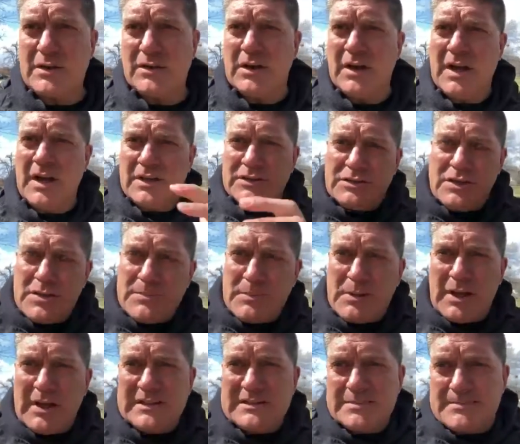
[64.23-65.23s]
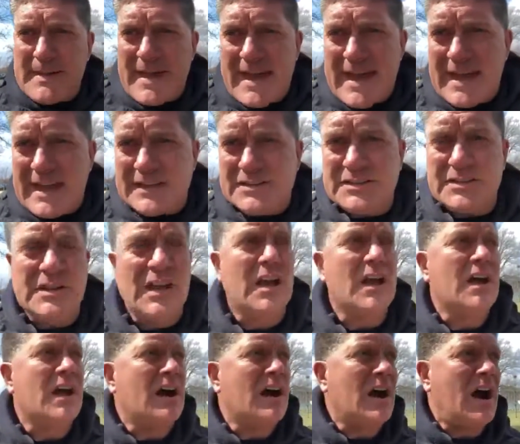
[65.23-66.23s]
So do the bullets match?
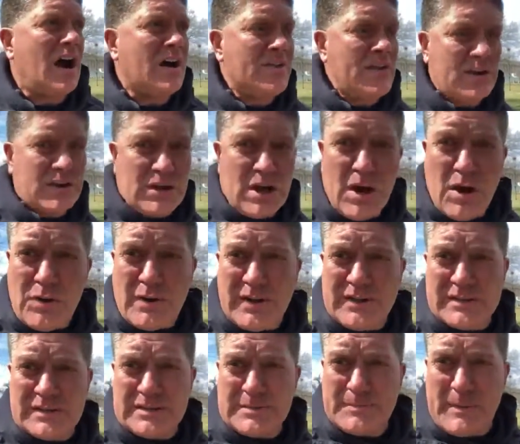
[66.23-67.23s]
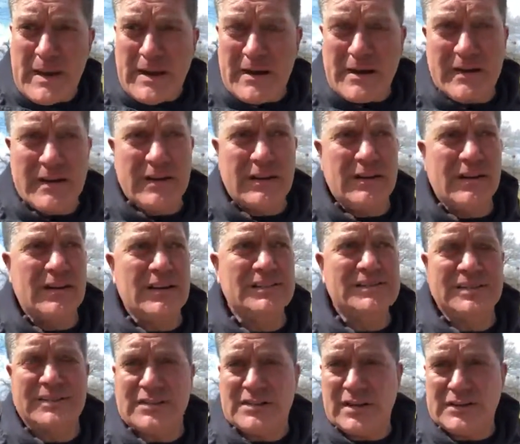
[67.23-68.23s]
Are there
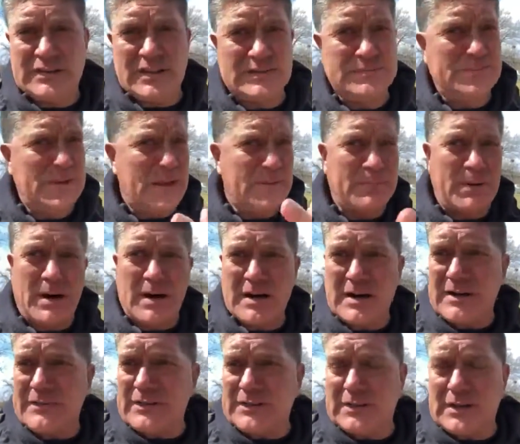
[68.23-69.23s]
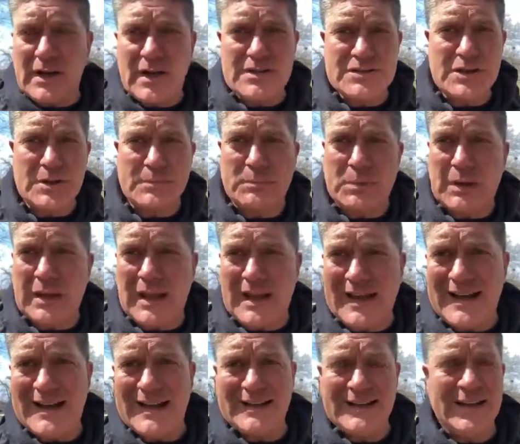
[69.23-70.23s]
co-conspirators? Could this be a part of a larger
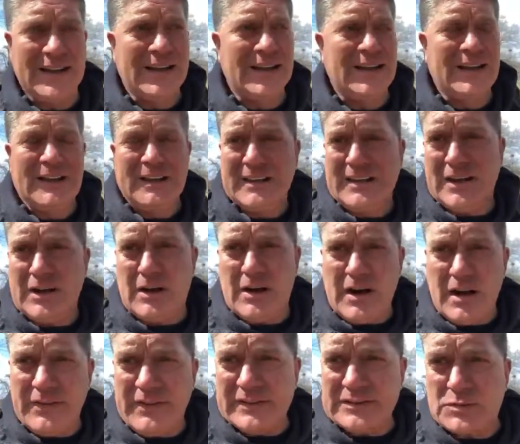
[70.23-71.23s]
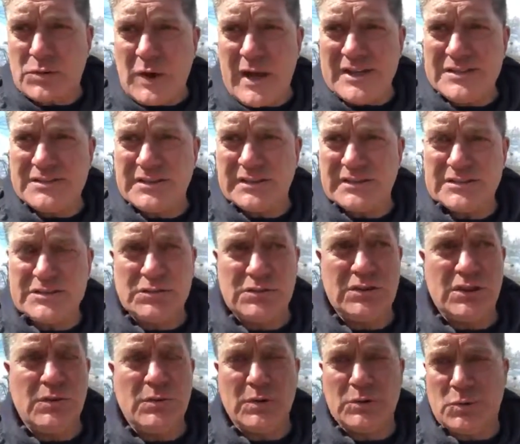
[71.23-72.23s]
plot? You know, all these questions,
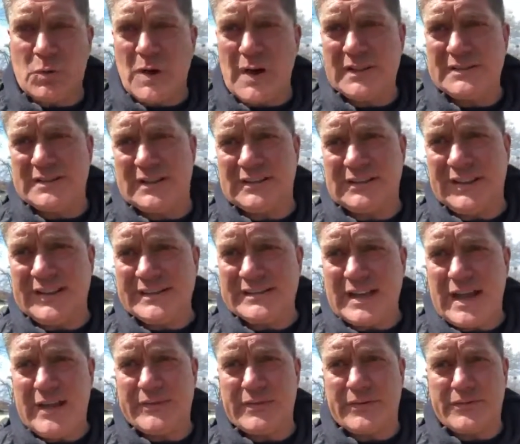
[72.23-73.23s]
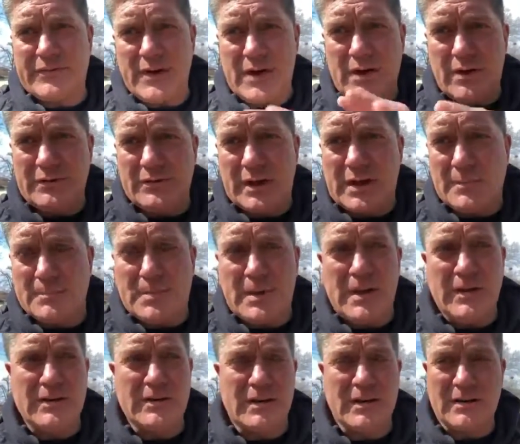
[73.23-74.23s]
you would want to at least have the phone, the
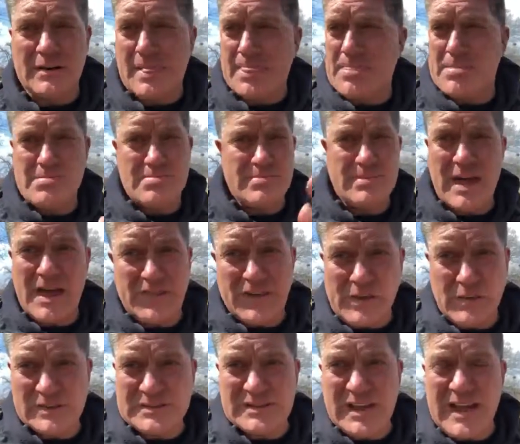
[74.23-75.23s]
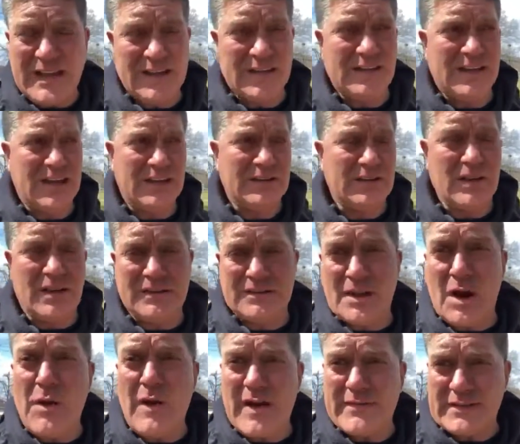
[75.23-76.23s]
computer. Nothing was taken.
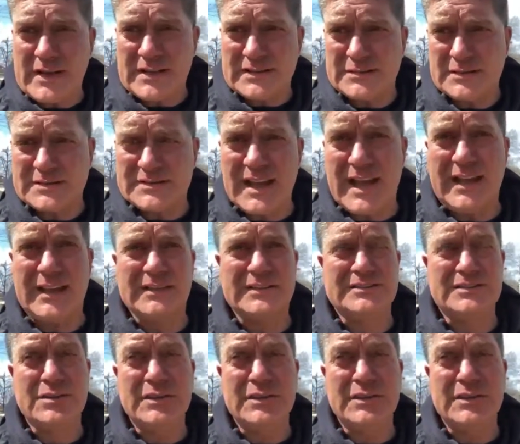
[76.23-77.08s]
No evidence was taken.